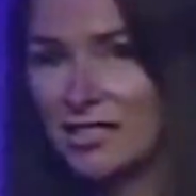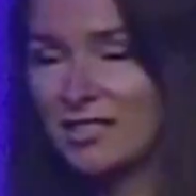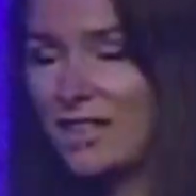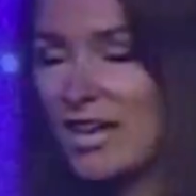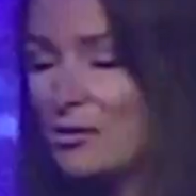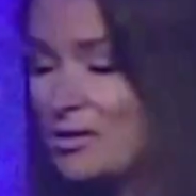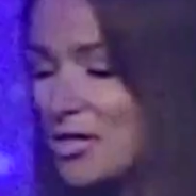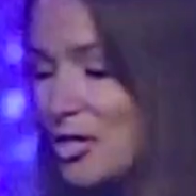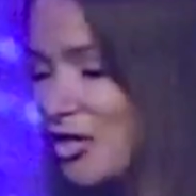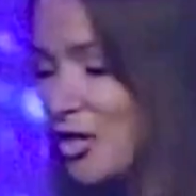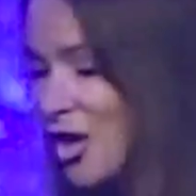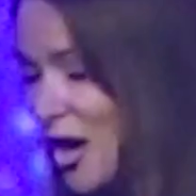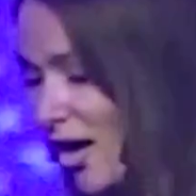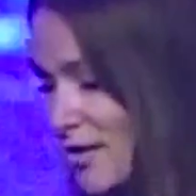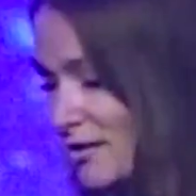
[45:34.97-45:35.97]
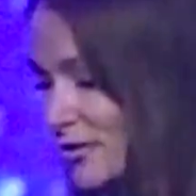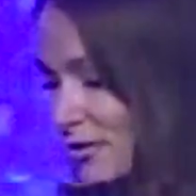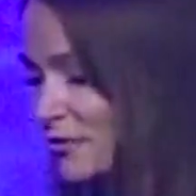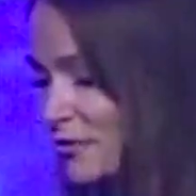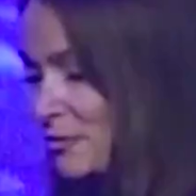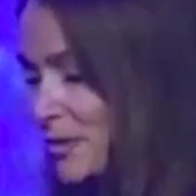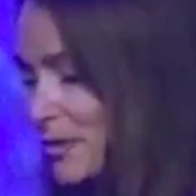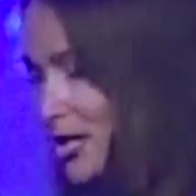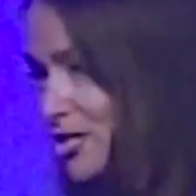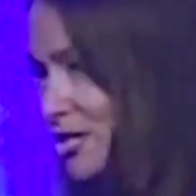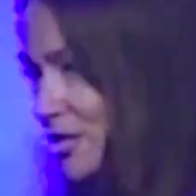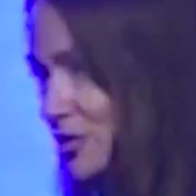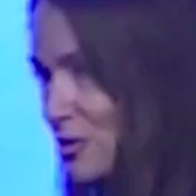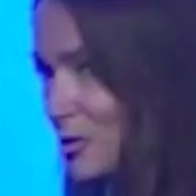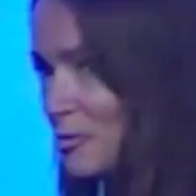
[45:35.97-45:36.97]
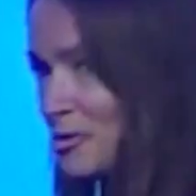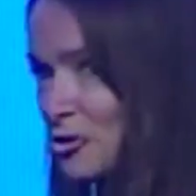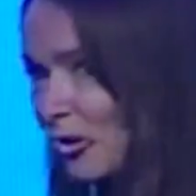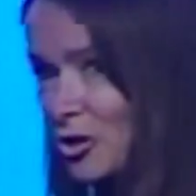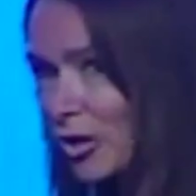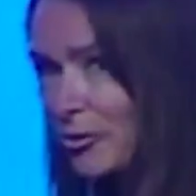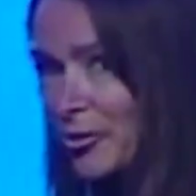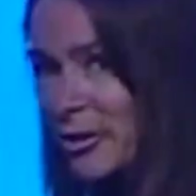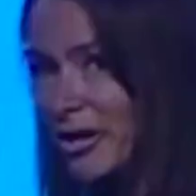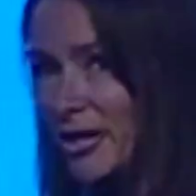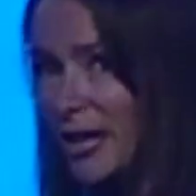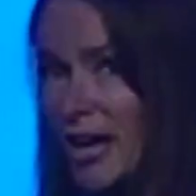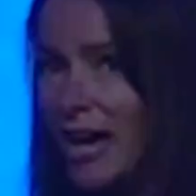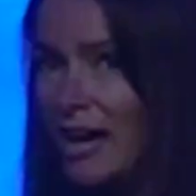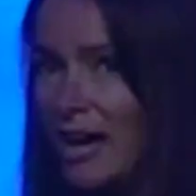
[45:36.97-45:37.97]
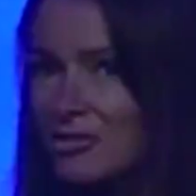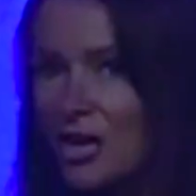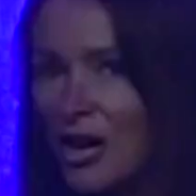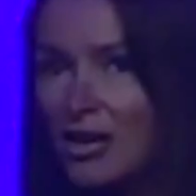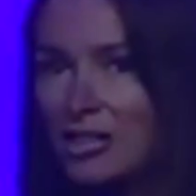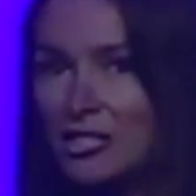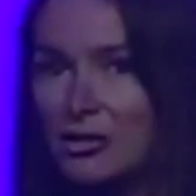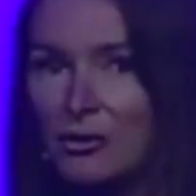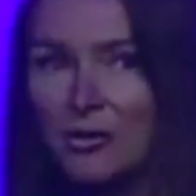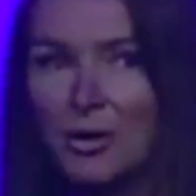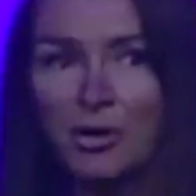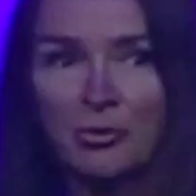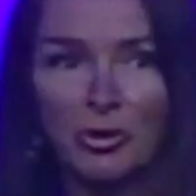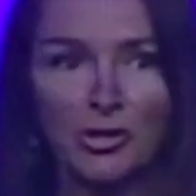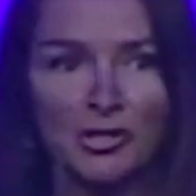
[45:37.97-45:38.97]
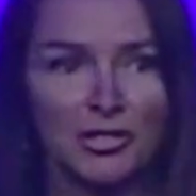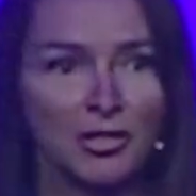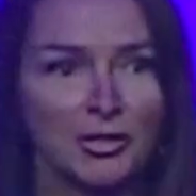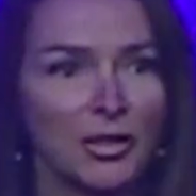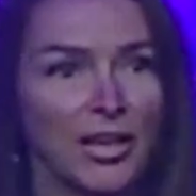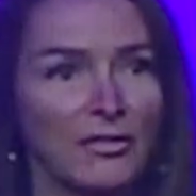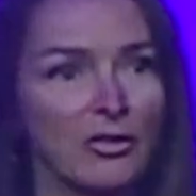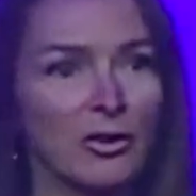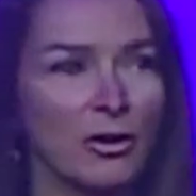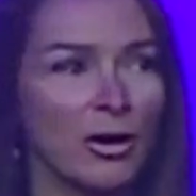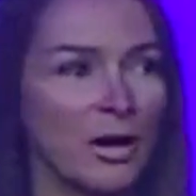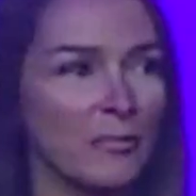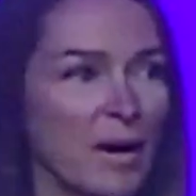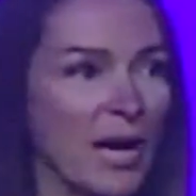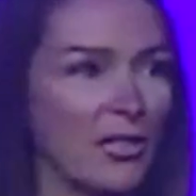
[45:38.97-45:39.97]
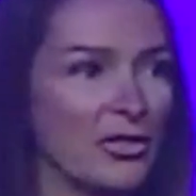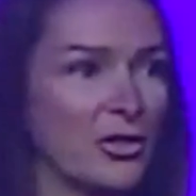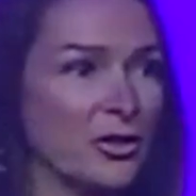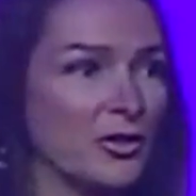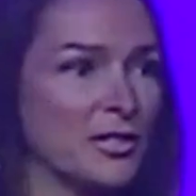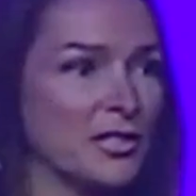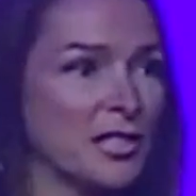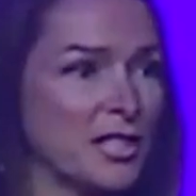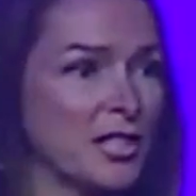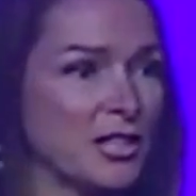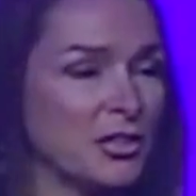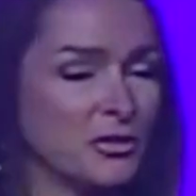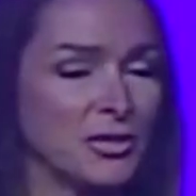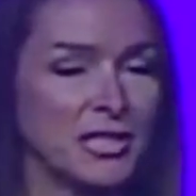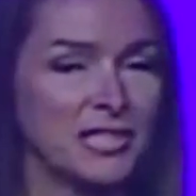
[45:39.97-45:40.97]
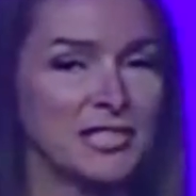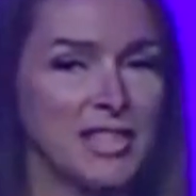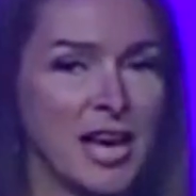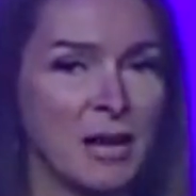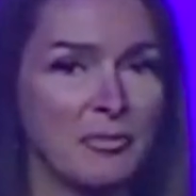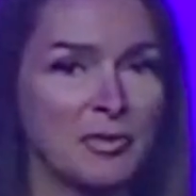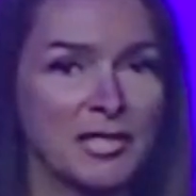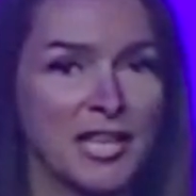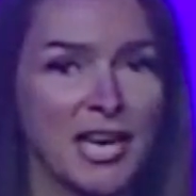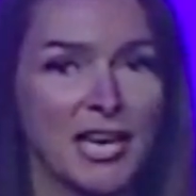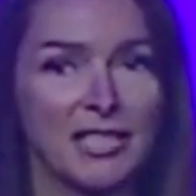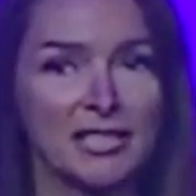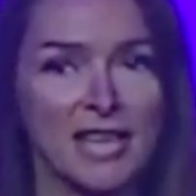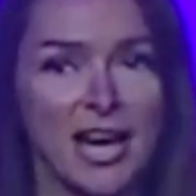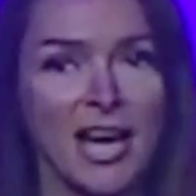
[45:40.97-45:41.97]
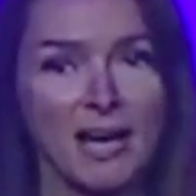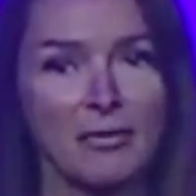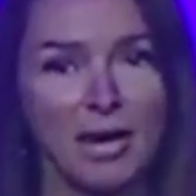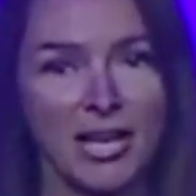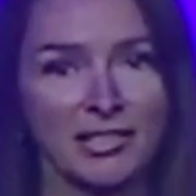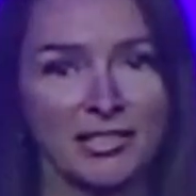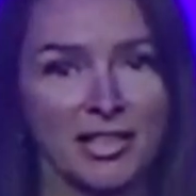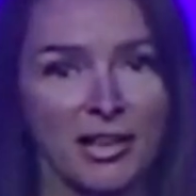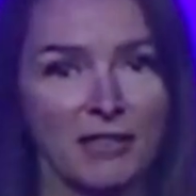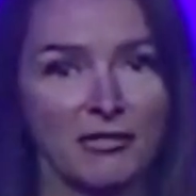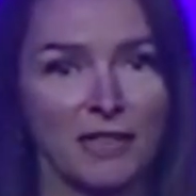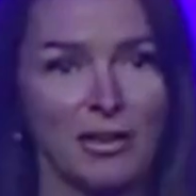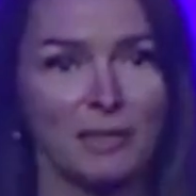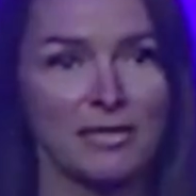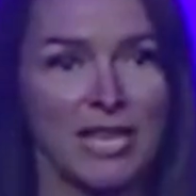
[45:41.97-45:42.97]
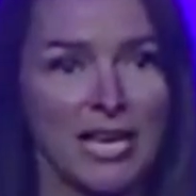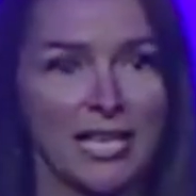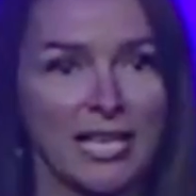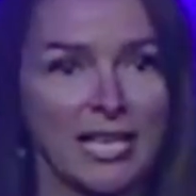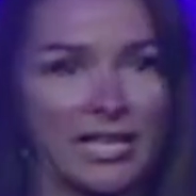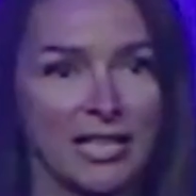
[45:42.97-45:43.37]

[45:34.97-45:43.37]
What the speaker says: was a lot of information to absorb. I've talked to him on a personal level about those 3 steps, and I myself am taking,